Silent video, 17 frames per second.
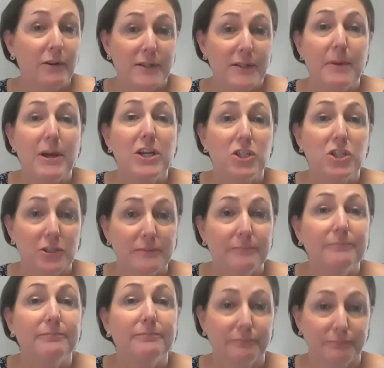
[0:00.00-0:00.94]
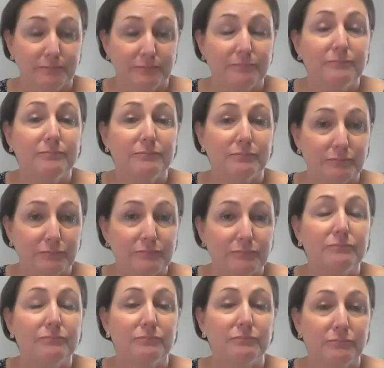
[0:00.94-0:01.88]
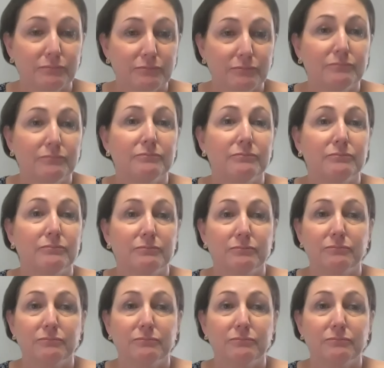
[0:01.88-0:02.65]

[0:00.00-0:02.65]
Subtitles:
to see a doctor very frequently, it may be in your